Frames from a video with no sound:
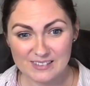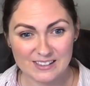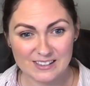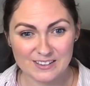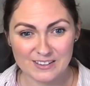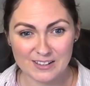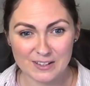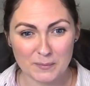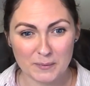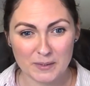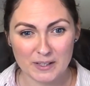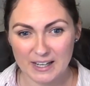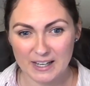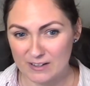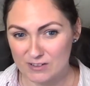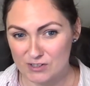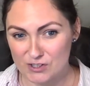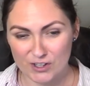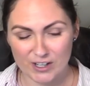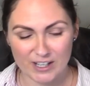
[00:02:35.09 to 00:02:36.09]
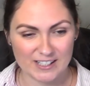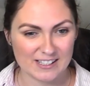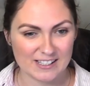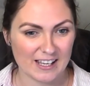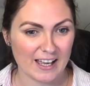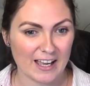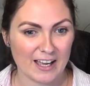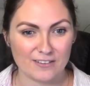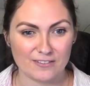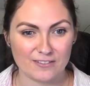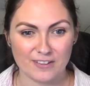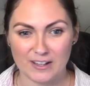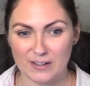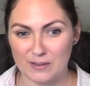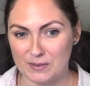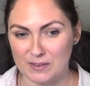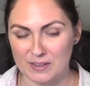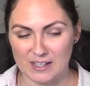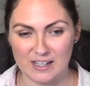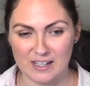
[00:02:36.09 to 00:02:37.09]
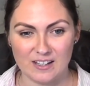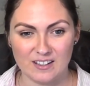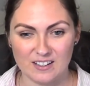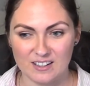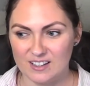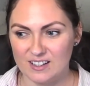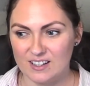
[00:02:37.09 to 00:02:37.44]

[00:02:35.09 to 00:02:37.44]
we're now trying to have healthy